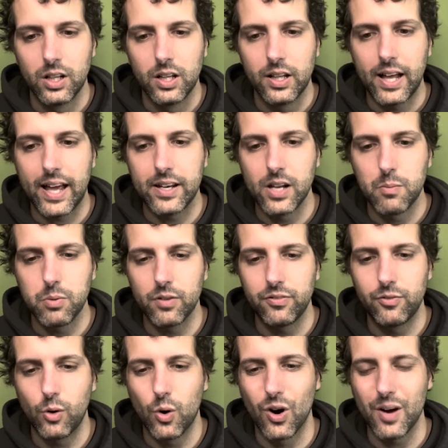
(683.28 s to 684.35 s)
And number
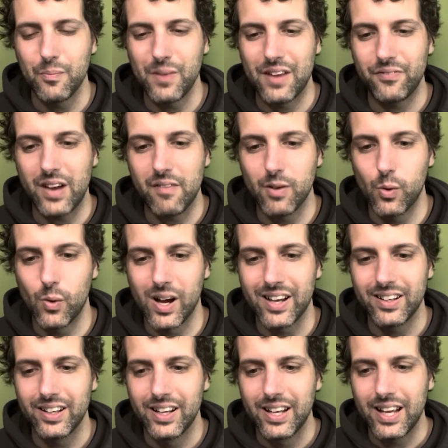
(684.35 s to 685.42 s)
four, my favorite
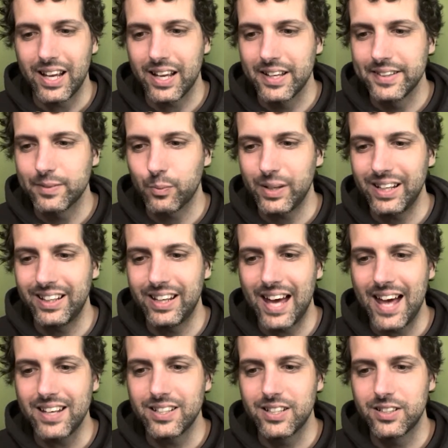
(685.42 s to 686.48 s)
one, is we
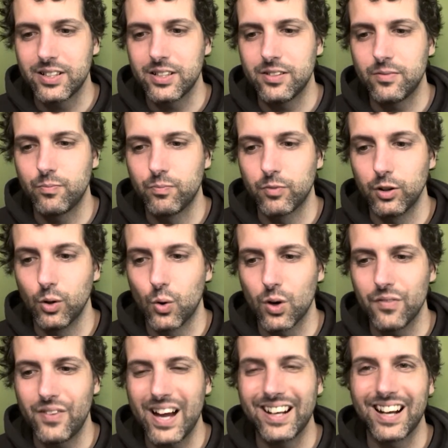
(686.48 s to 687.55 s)
get to
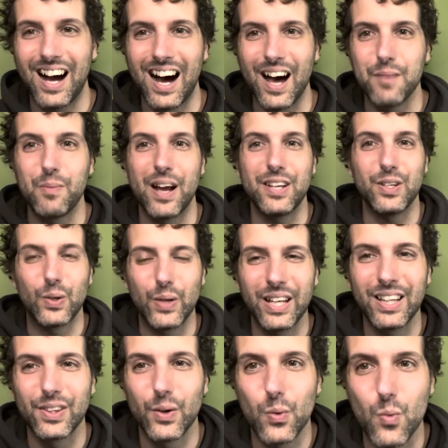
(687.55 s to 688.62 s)
glorify God by
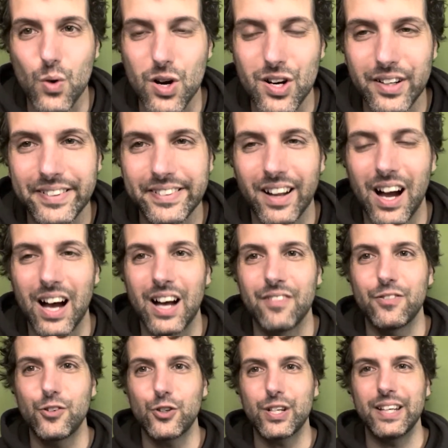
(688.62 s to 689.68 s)
doing the works
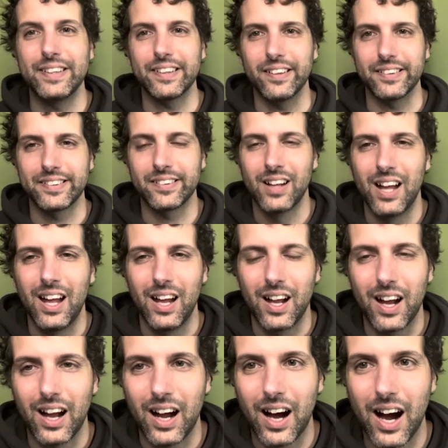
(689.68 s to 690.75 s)
of Jesus.
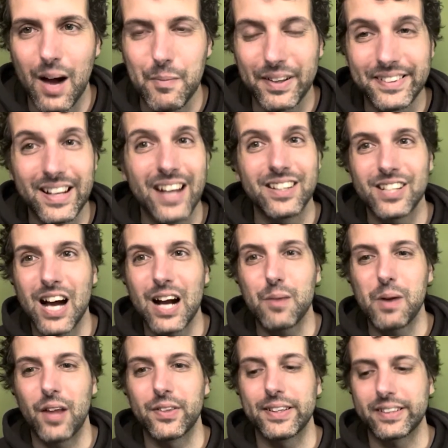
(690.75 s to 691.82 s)
I'm excited to talk
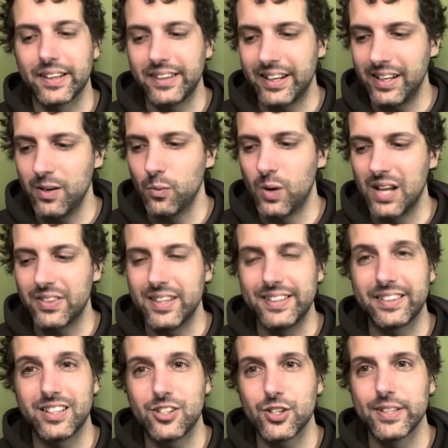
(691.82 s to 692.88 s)
about this because I didn't want this
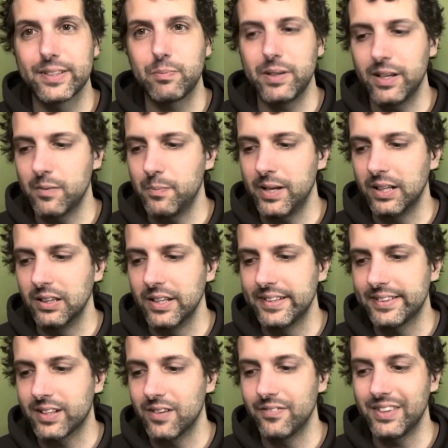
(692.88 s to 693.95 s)
to just be a big
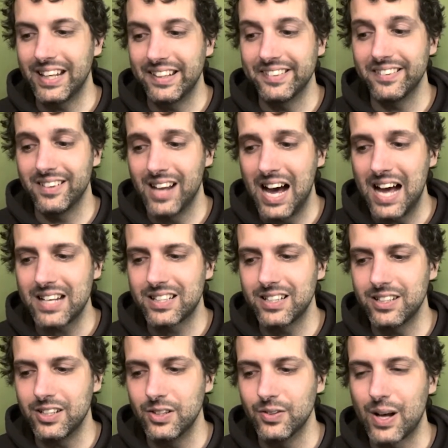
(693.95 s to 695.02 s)
list of things not to
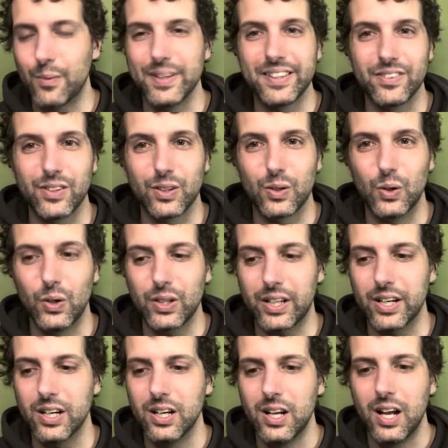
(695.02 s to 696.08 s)
do. That wasn't the goal
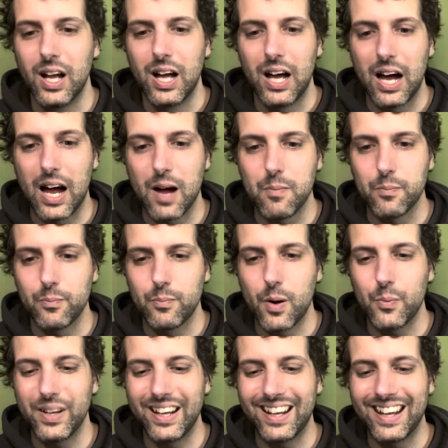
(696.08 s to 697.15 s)
here. Um, but
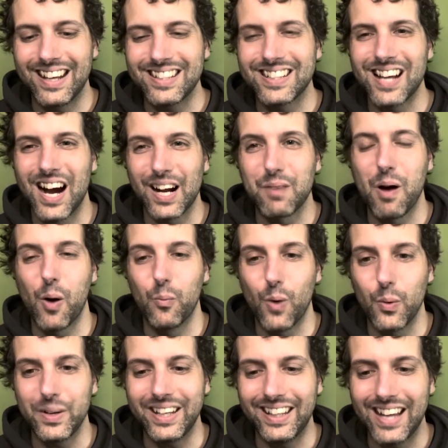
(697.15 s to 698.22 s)
we get to talk about what
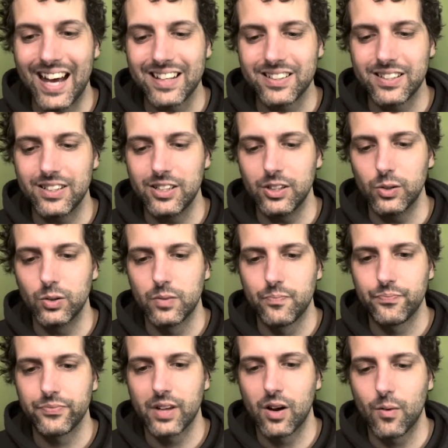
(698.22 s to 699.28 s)
we get to do.
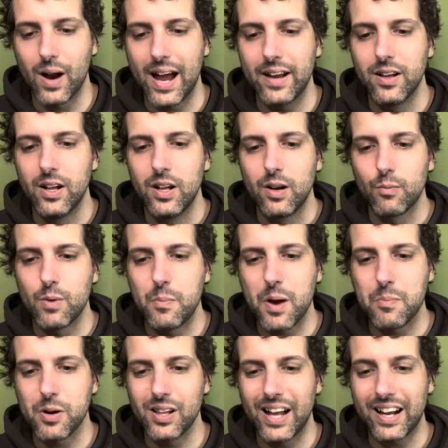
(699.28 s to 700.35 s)
All right.
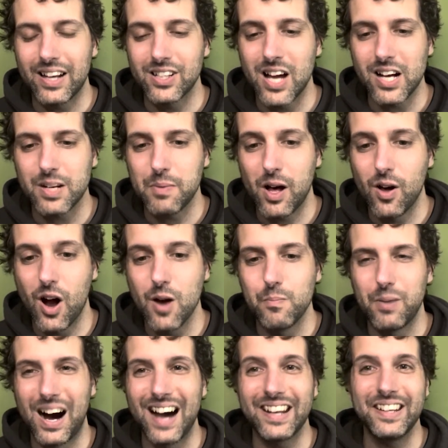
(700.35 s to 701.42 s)
Remember, like I talked about, our
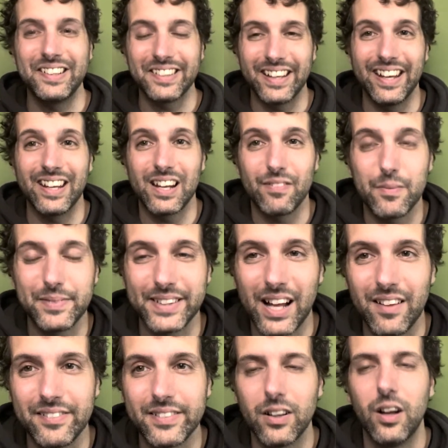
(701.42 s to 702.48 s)
bodies in and of
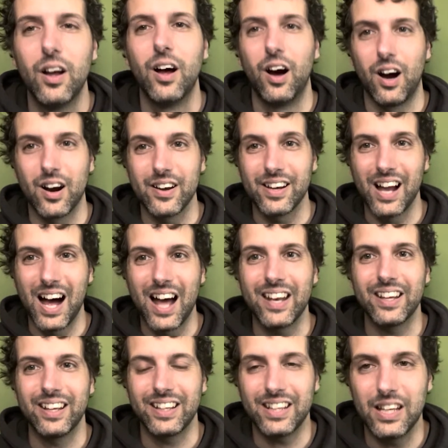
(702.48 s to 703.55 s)
themselves are not
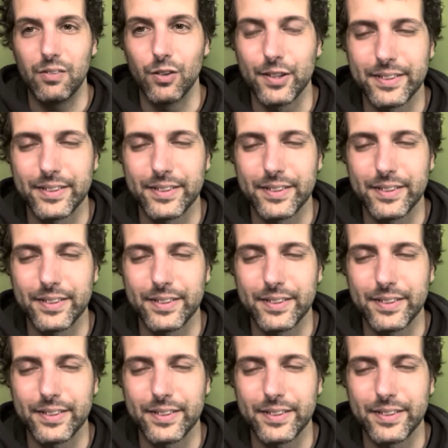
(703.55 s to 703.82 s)
evil.